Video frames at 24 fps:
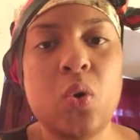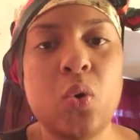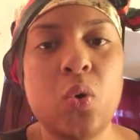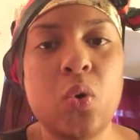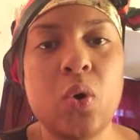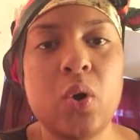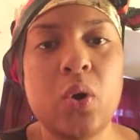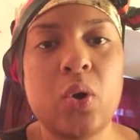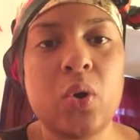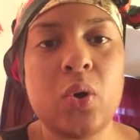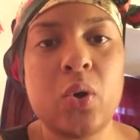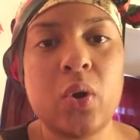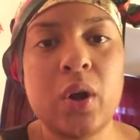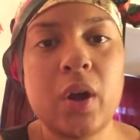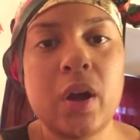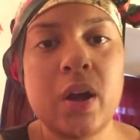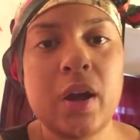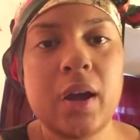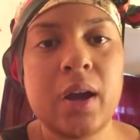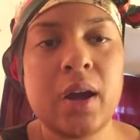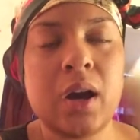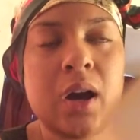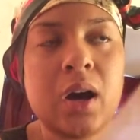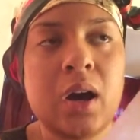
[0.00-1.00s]
or
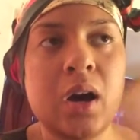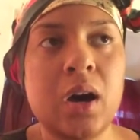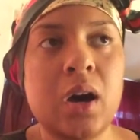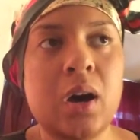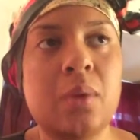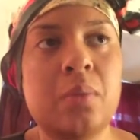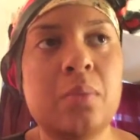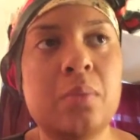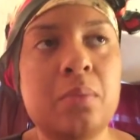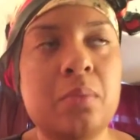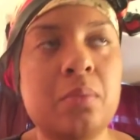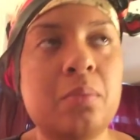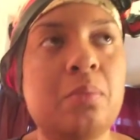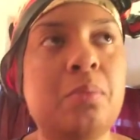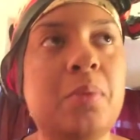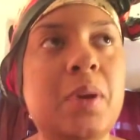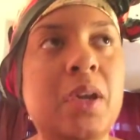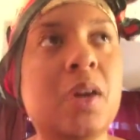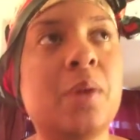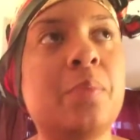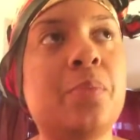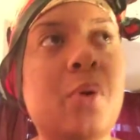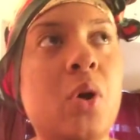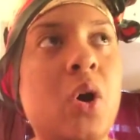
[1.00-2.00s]
uh,
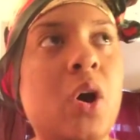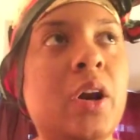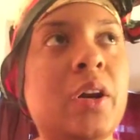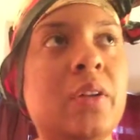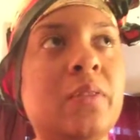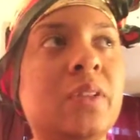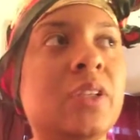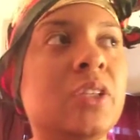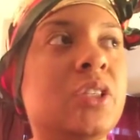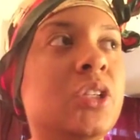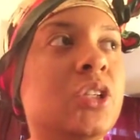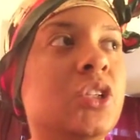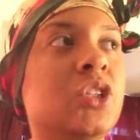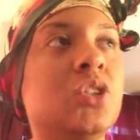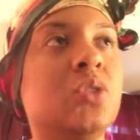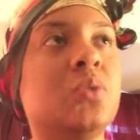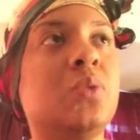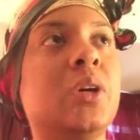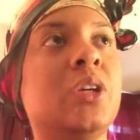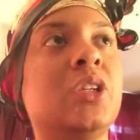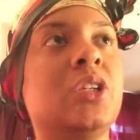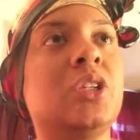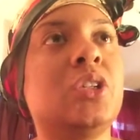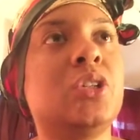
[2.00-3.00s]
be a part of the
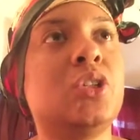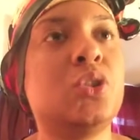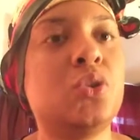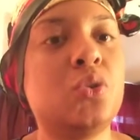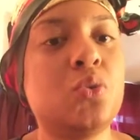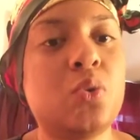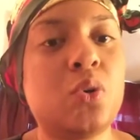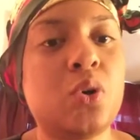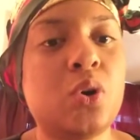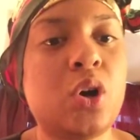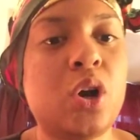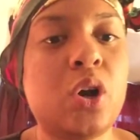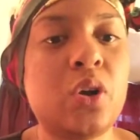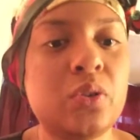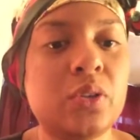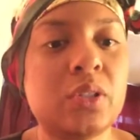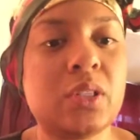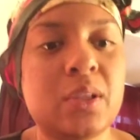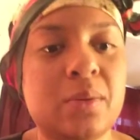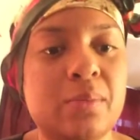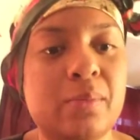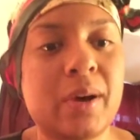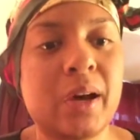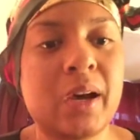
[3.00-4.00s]
situation to hurt
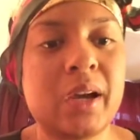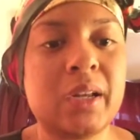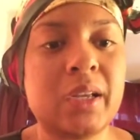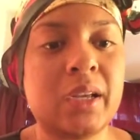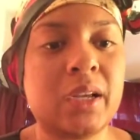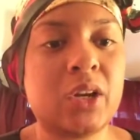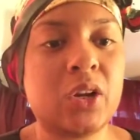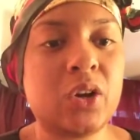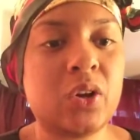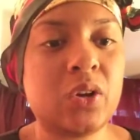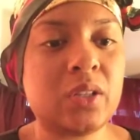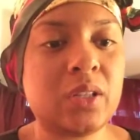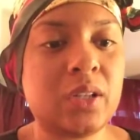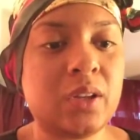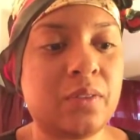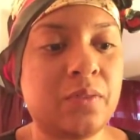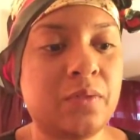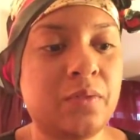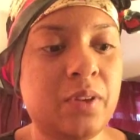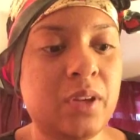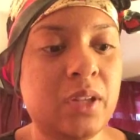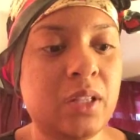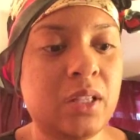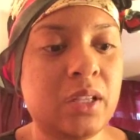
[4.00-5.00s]
somebody and hurt their
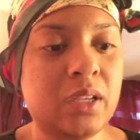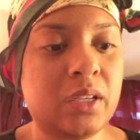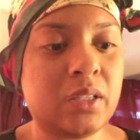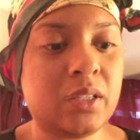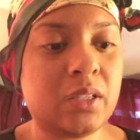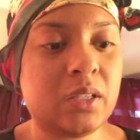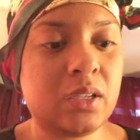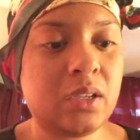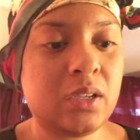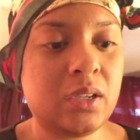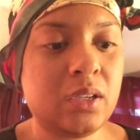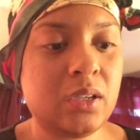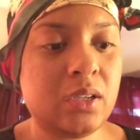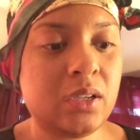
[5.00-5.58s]
feelings